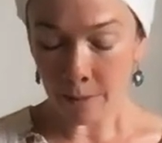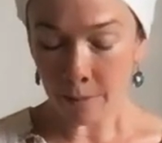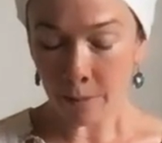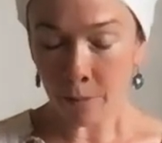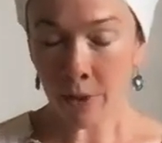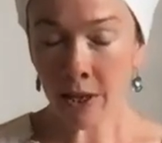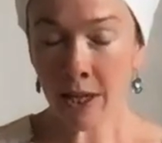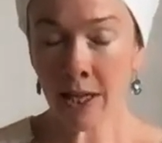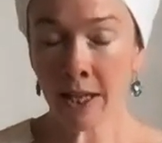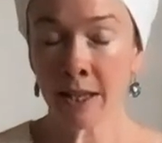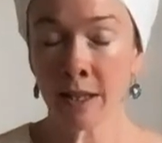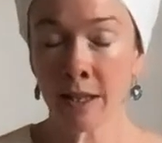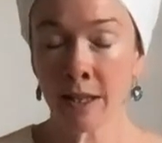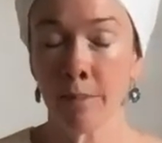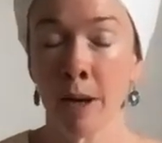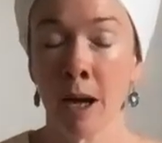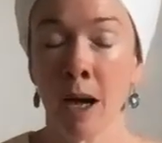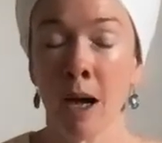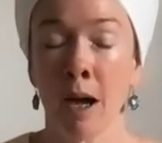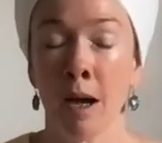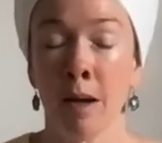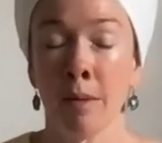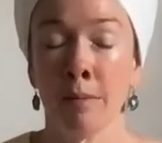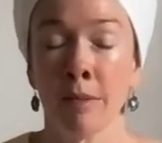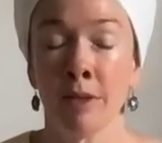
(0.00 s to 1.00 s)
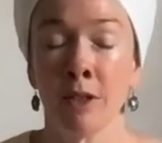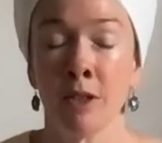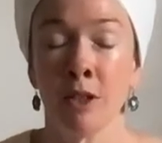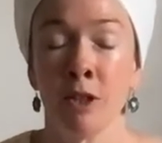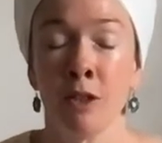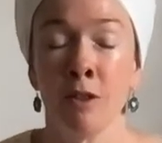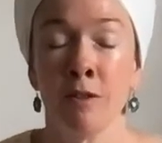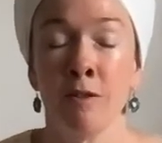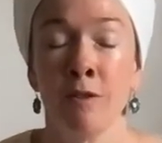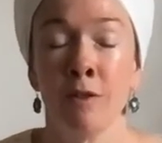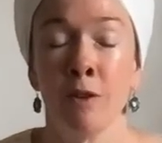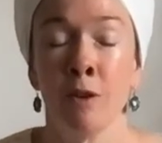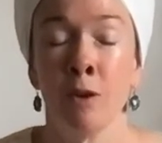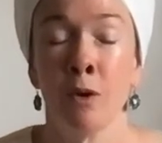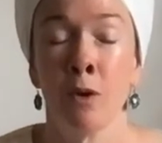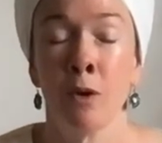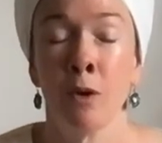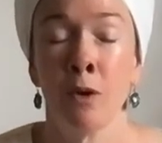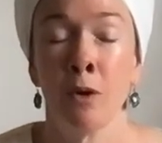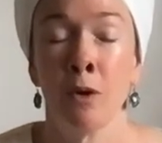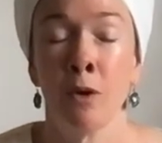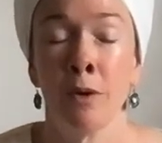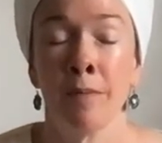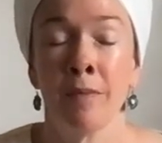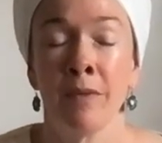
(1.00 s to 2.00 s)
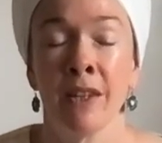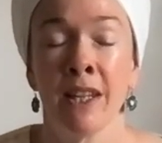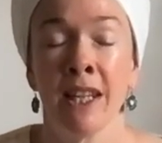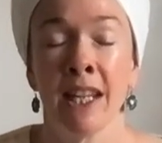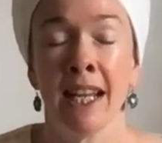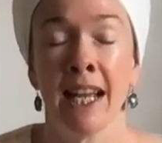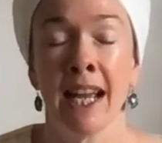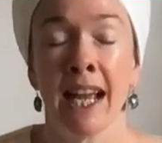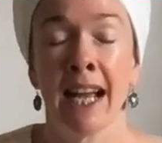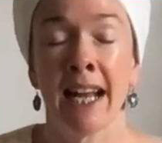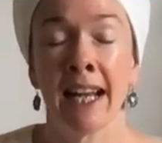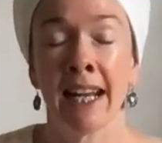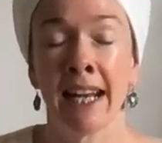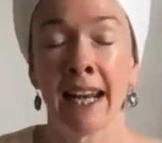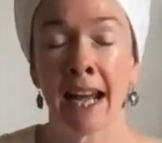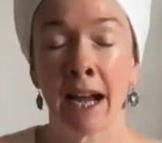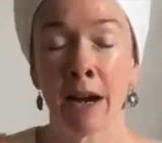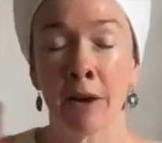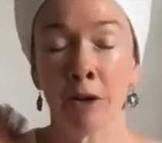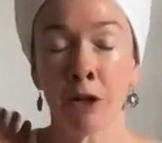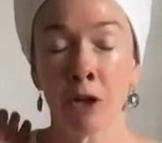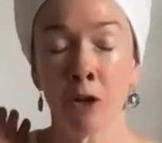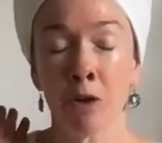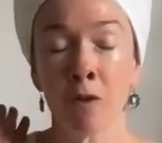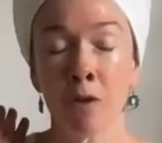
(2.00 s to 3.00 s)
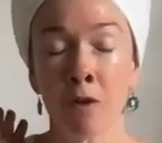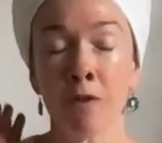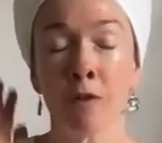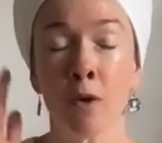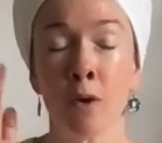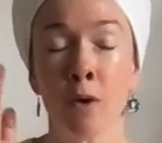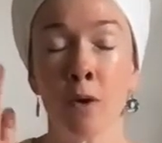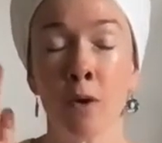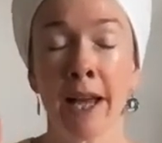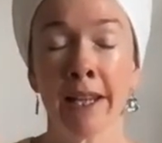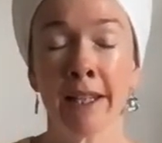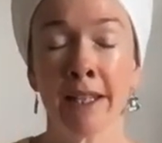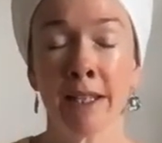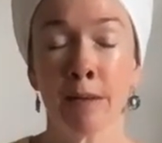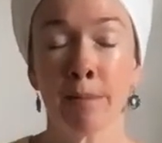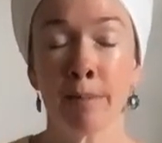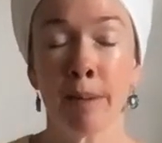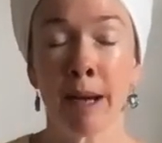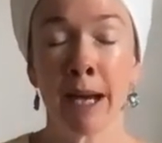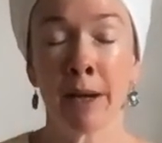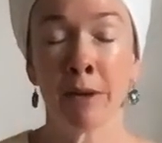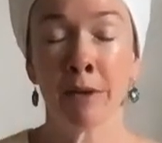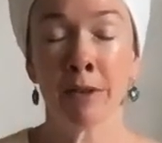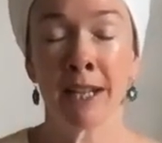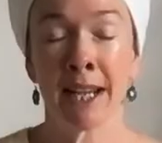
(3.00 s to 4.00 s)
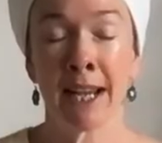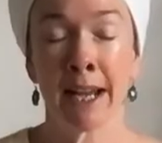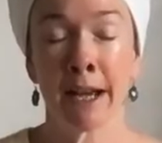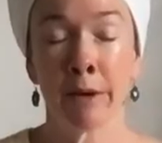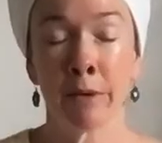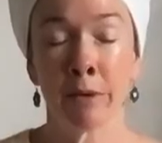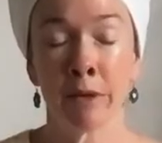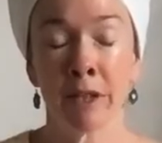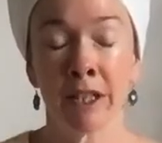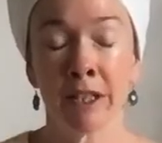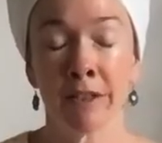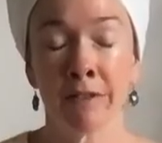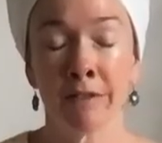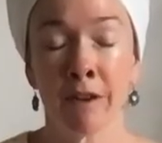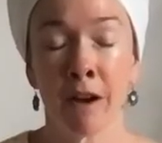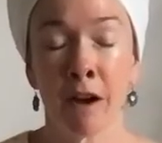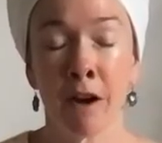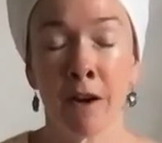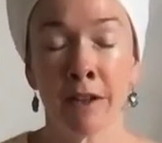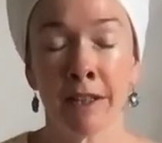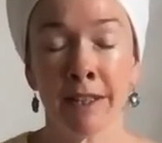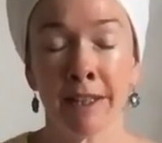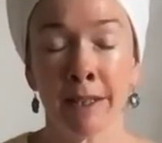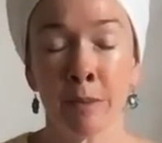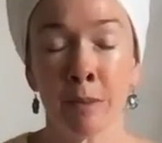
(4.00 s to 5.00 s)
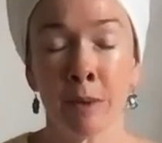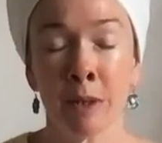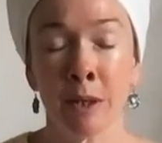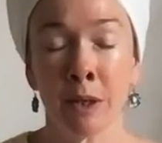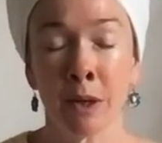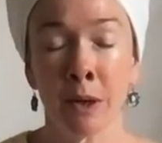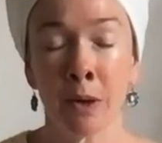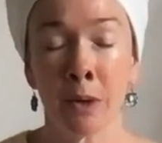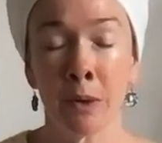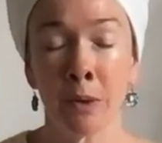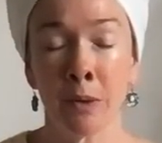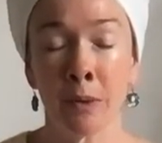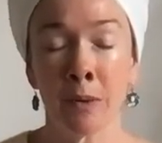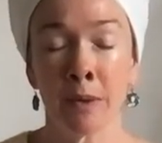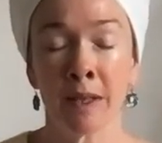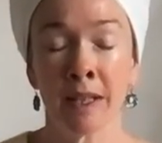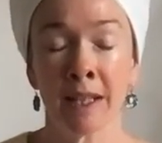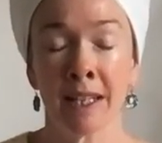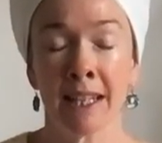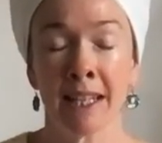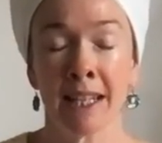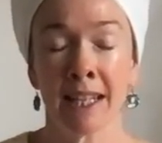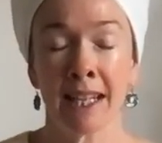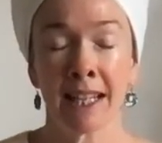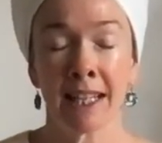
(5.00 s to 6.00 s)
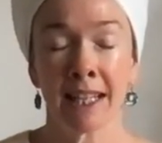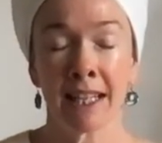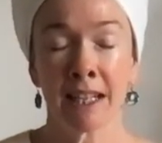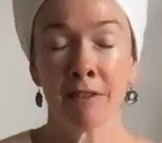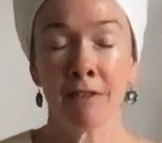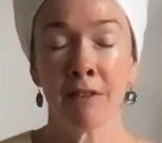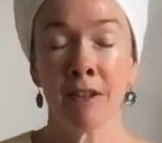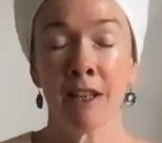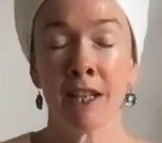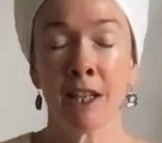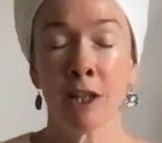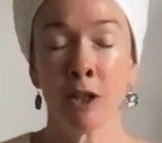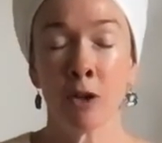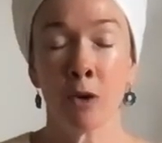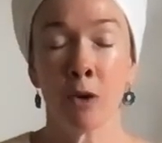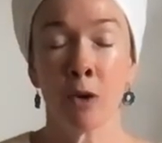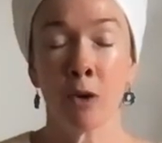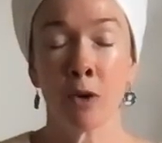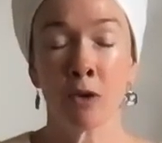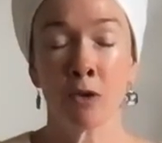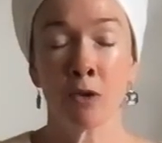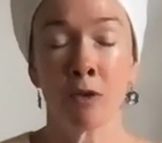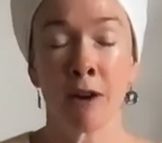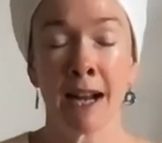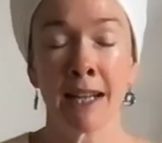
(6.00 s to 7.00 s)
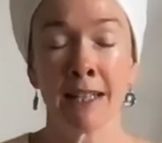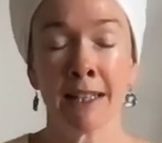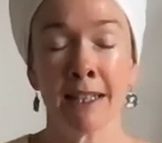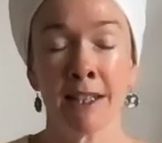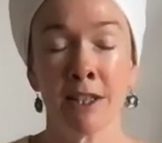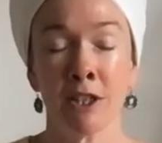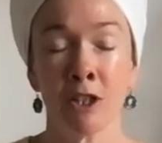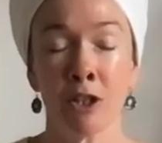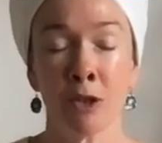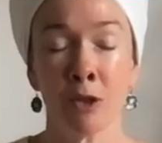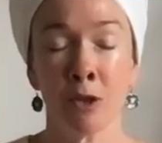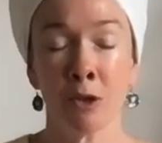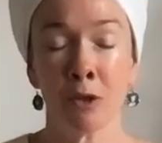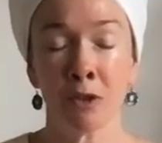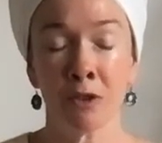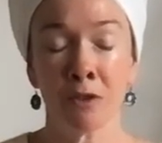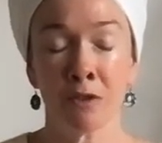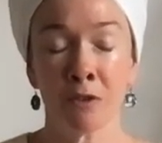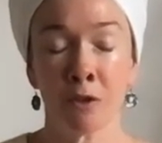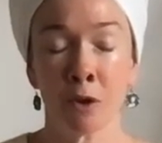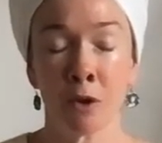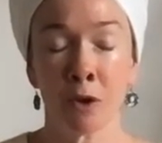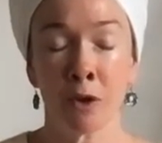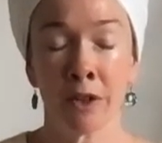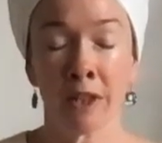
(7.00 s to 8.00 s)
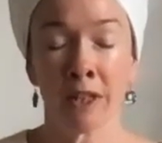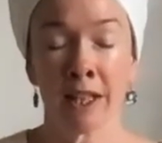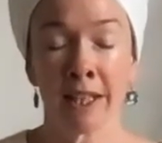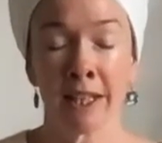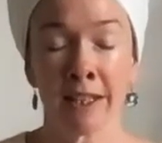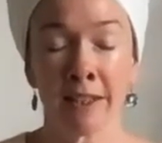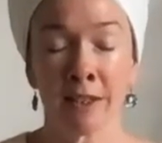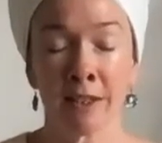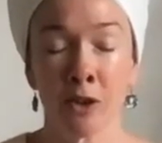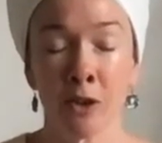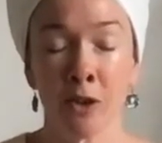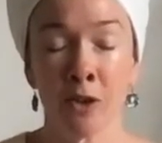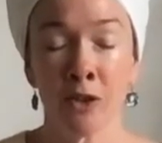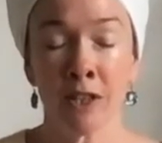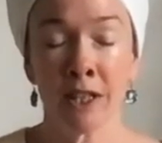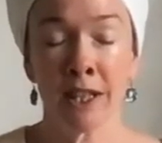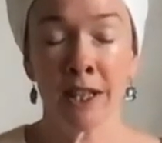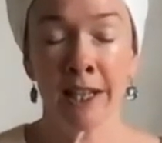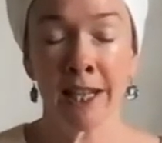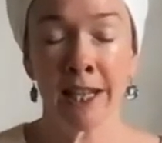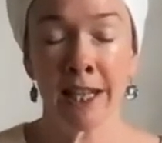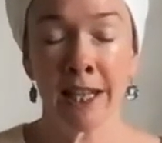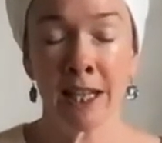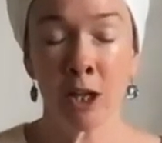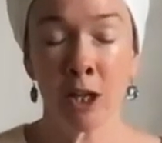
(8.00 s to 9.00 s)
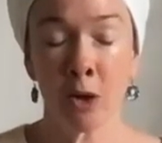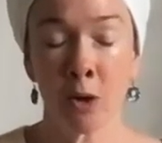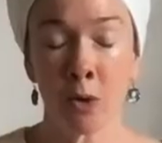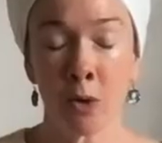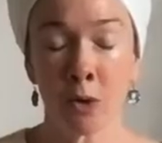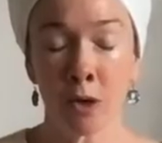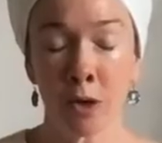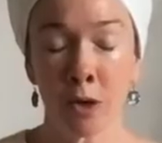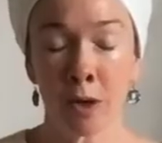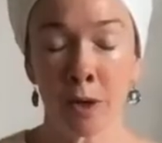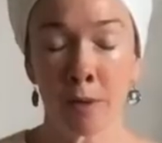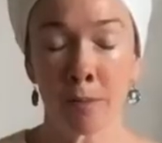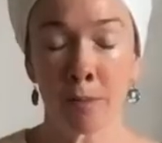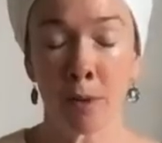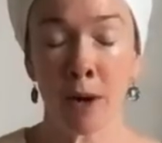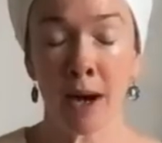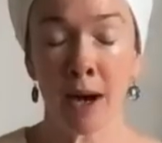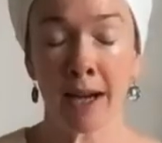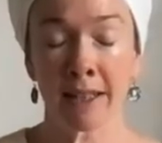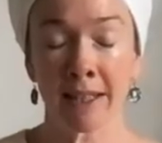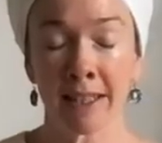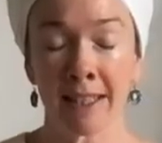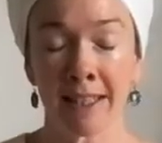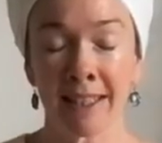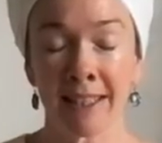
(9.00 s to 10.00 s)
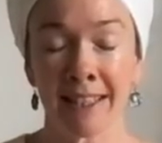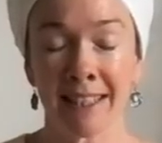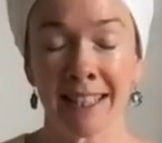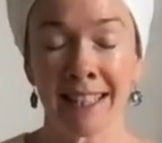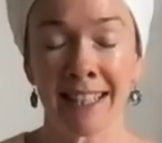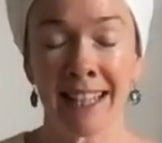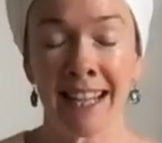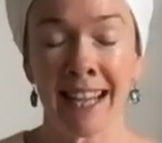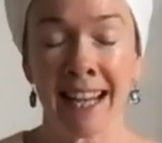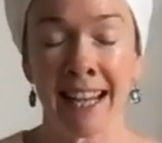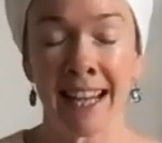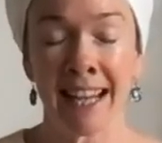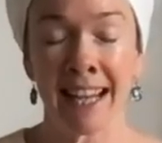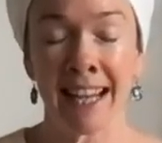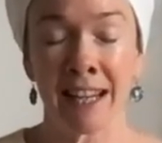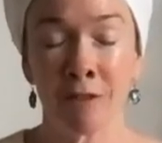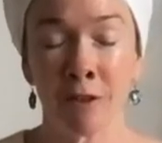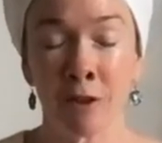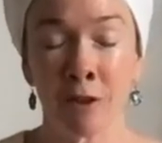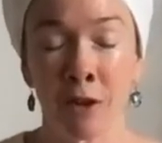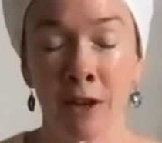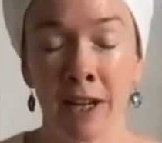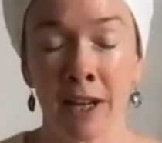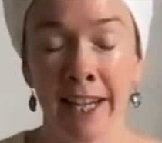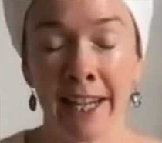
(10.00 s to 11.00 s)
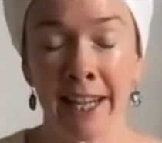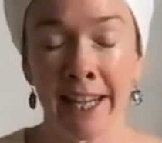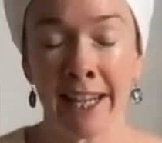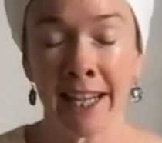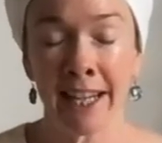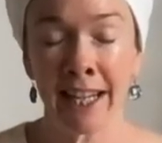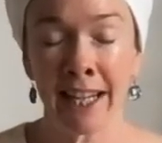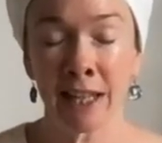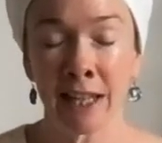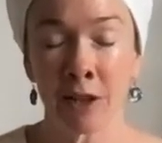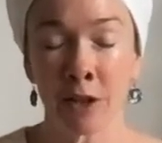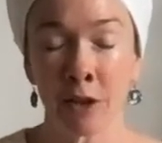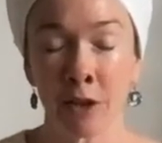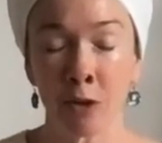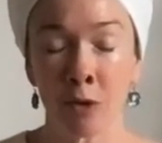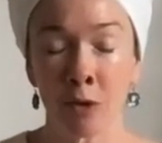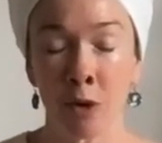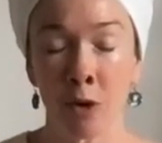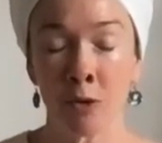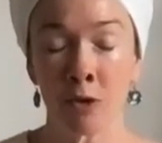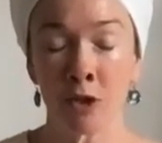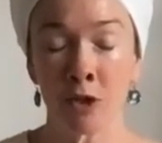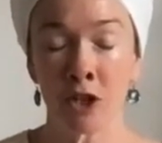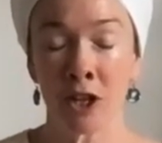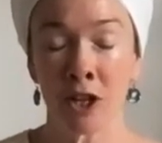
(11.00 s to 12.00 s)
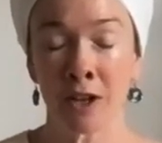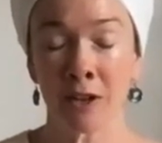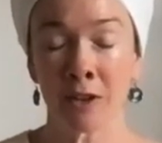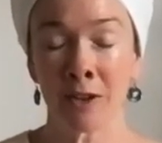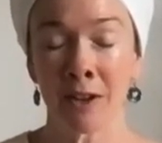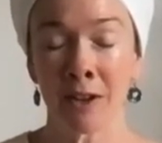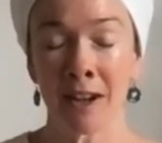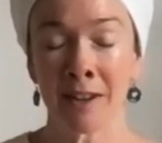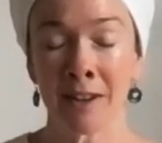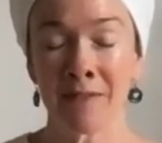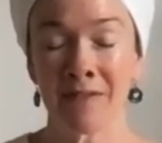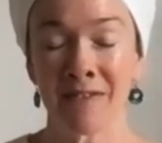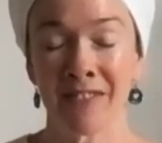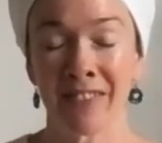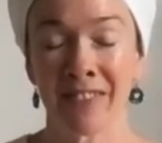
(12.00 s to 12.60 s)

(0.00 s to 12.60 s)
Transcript: Bring the palms to the floor. Allow your forehead to bow down as far as it will go, giving your gratitude for this Kundalini yoga practice today, for healing the throat chakra.